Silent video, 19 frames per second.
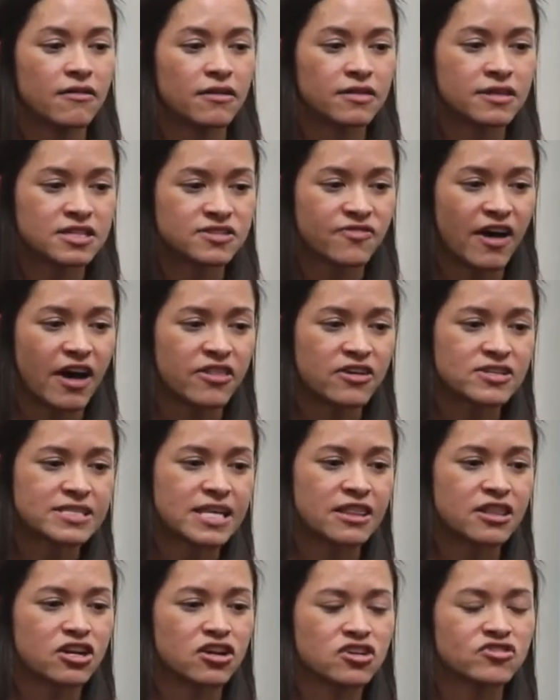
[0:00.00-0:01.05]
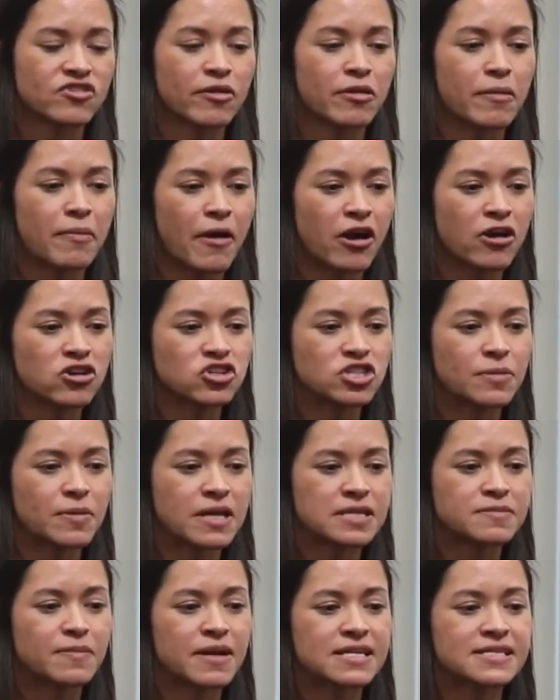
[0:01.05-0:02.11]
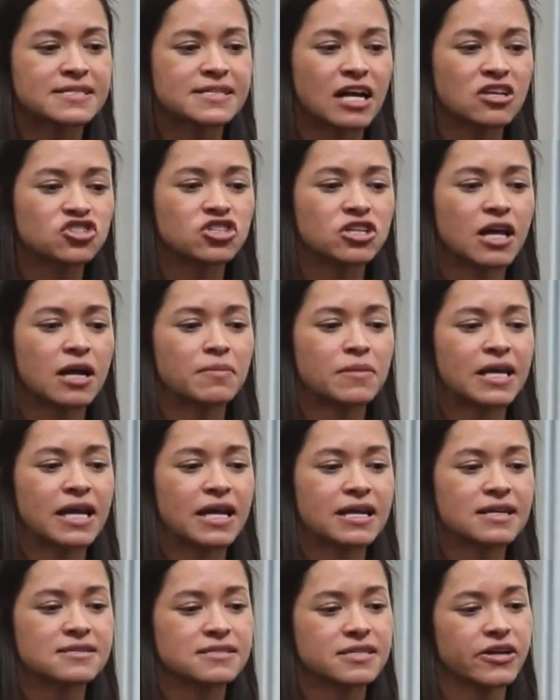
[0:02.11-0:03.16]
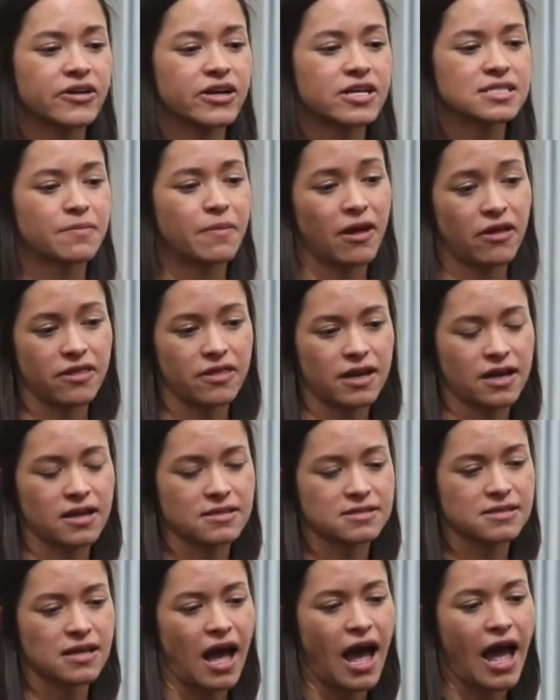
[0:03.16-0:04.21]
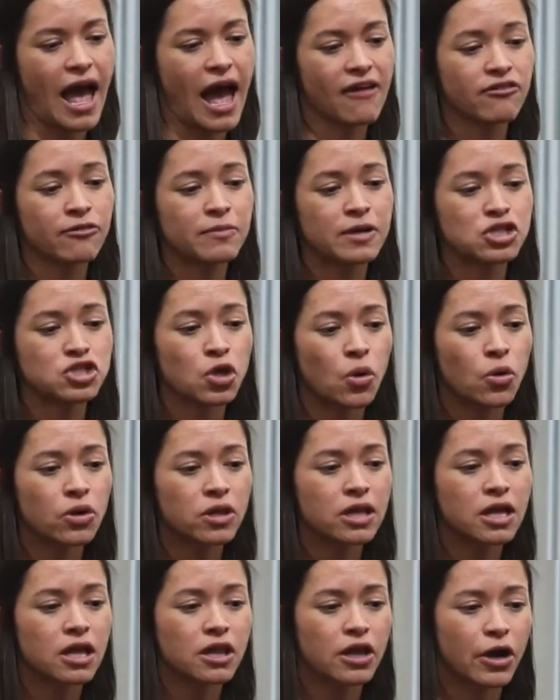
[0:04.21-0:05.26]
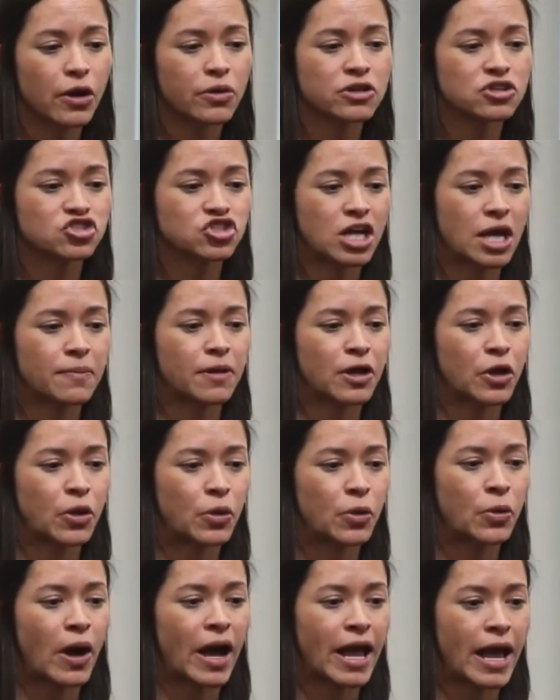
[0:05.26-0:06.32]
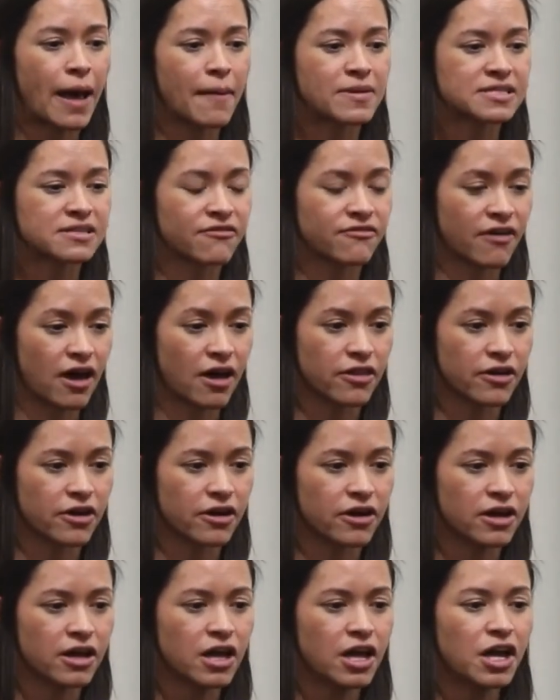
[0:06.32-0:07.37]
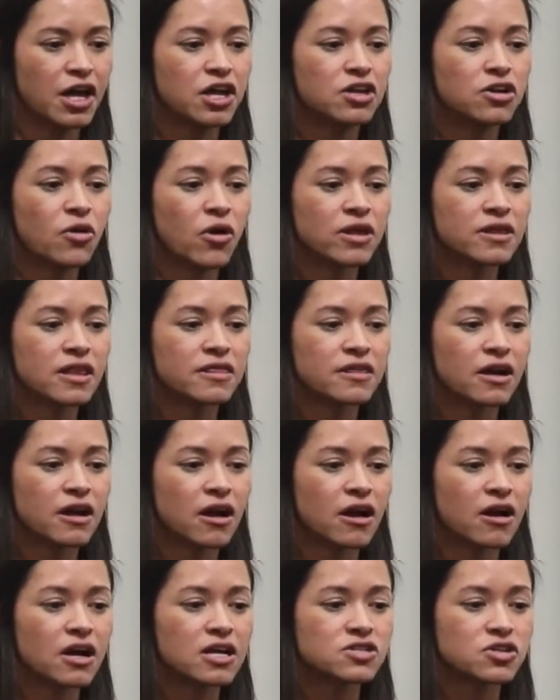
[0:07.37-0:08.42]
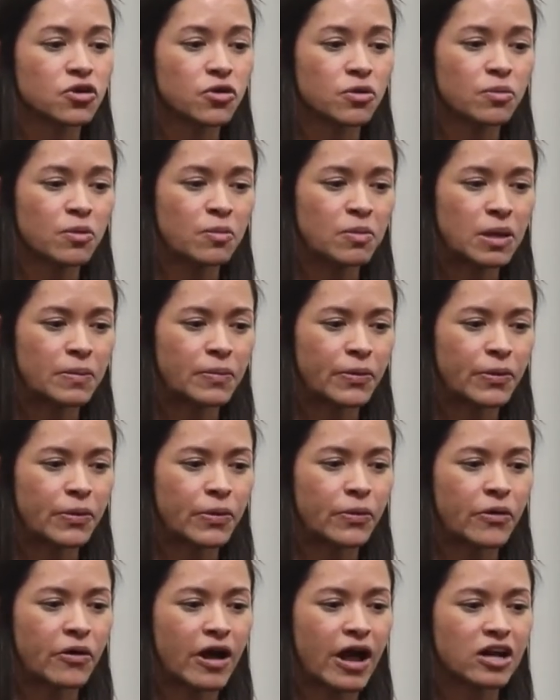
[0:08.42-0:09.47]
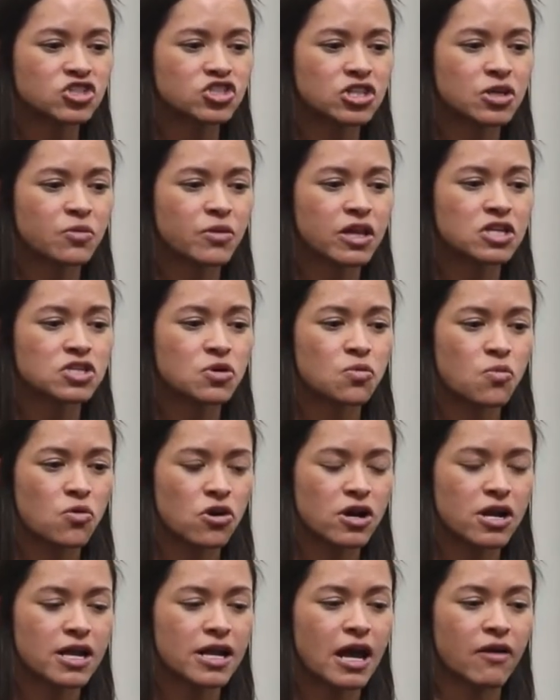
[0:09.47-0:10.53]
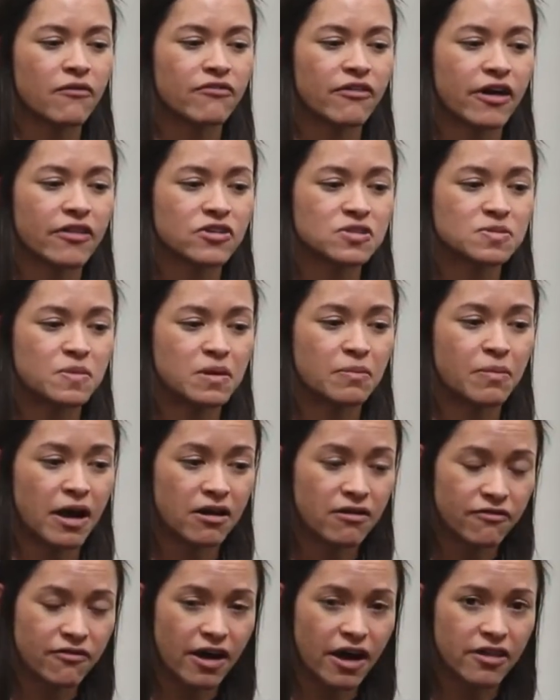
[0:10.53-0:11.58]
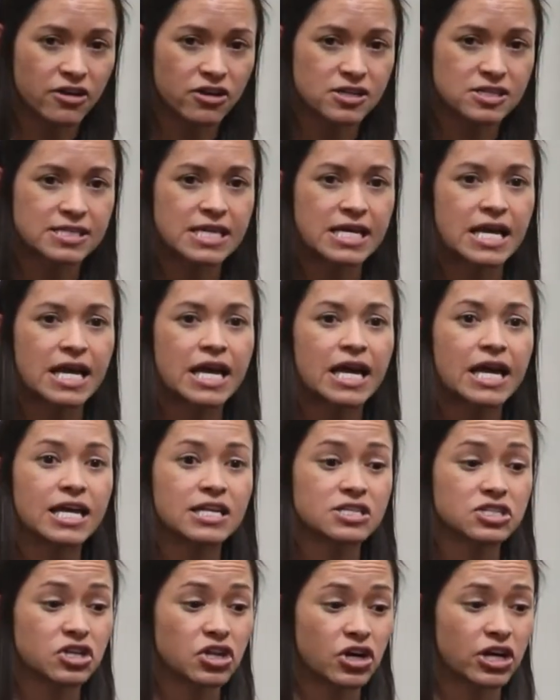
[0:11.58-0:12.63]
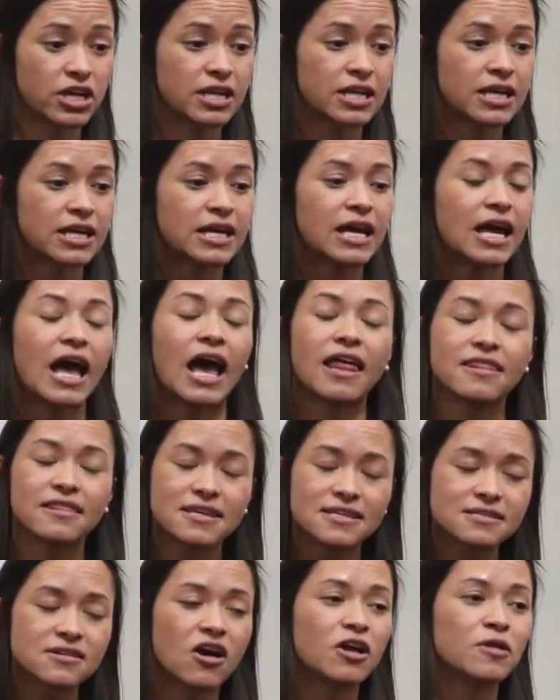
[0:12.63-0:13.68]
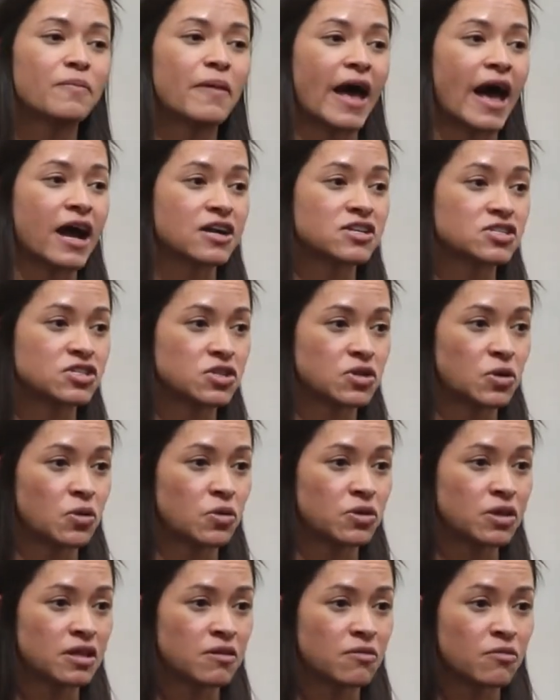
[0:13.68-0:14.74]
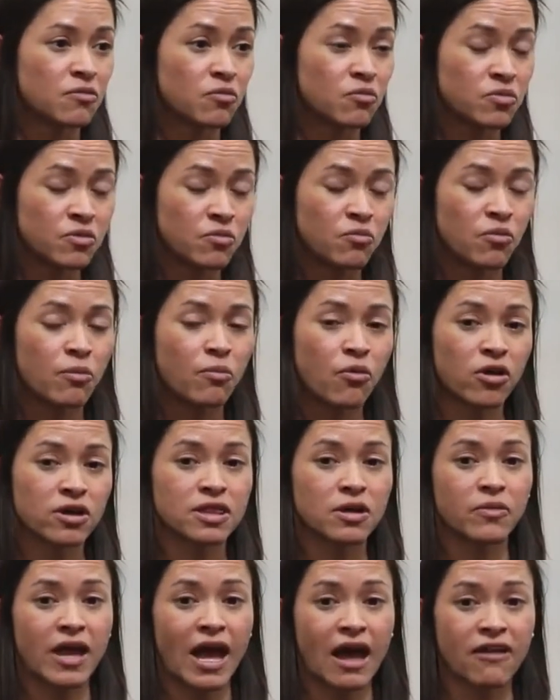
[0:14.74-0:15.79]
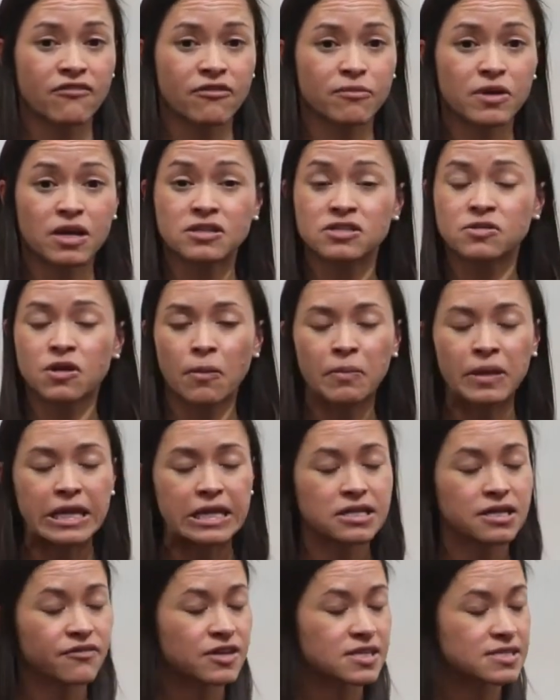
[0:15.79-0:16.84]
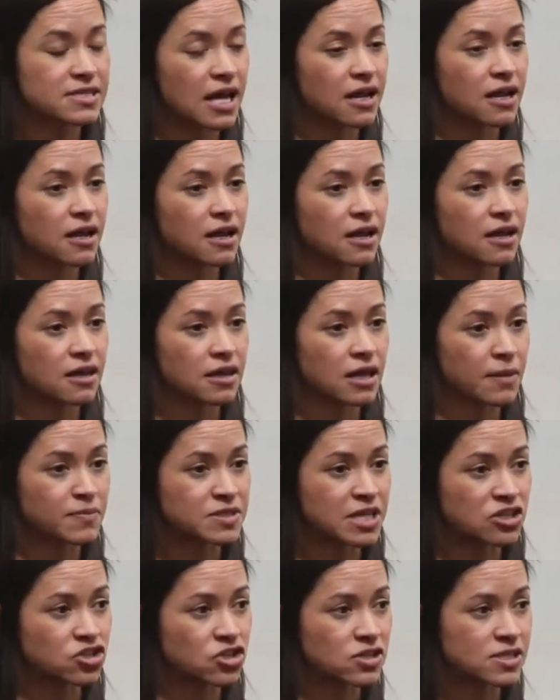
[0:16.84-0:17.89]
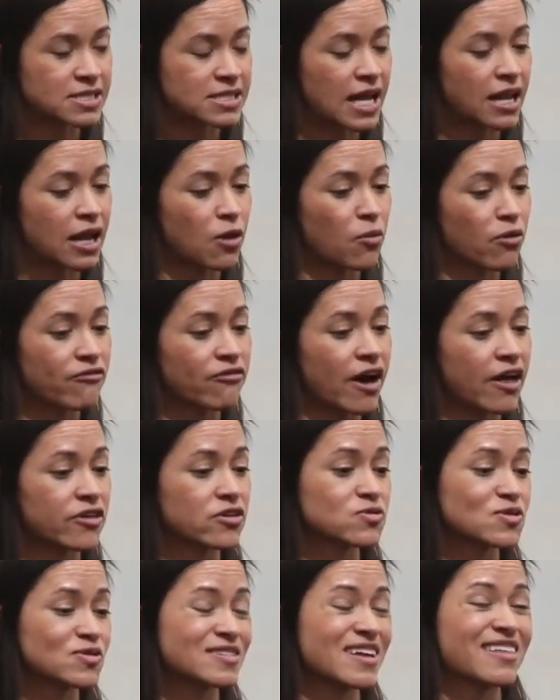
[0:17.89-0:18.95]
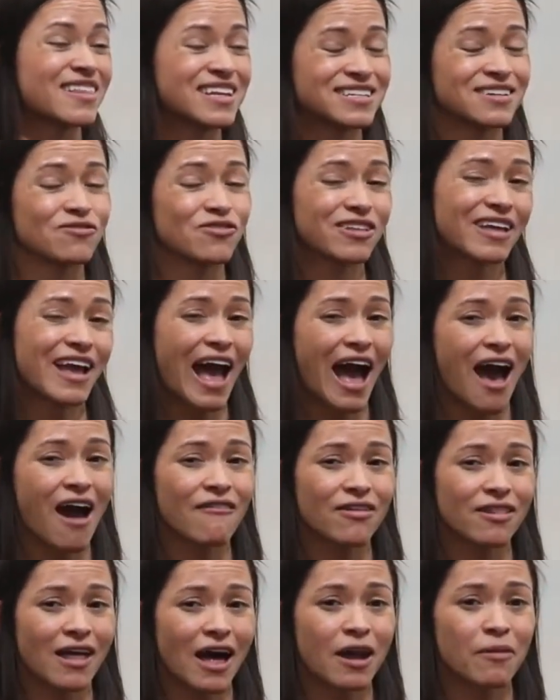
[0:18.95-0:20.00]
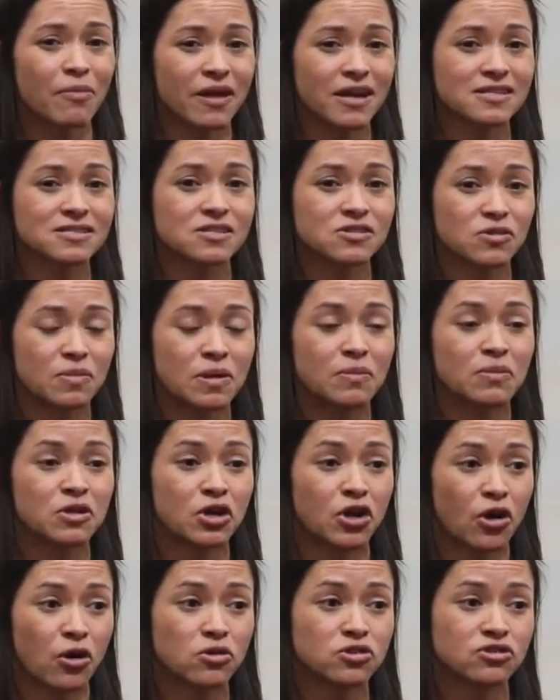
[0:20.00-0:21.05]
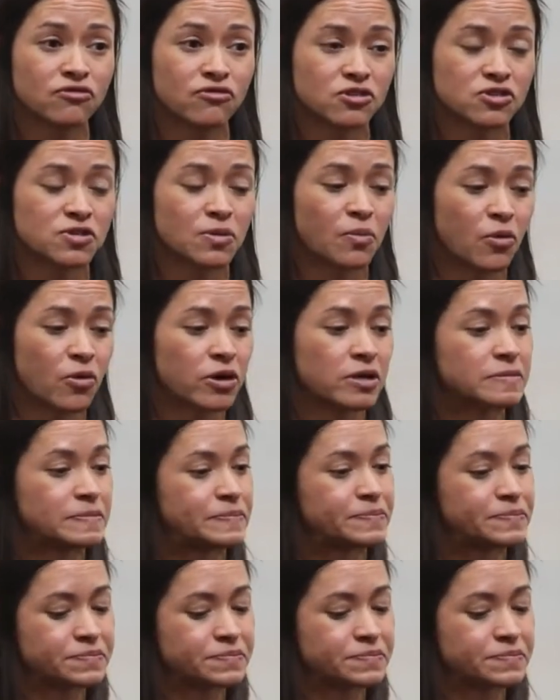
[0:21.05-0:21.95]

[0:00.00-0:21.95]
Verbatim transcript: This father said, the nurse family partnership has been essential on me getting serious about things. I haven't been totally alone in shaping who I am as a father. Knowing that there is a group of people who are actually willing to work and help fathers be better fathers, it's good. And this called back to the report that we had from a completely different setting, the obstetrical setting, where fathers were saying they didn't really have a lot of places or people to go to for support.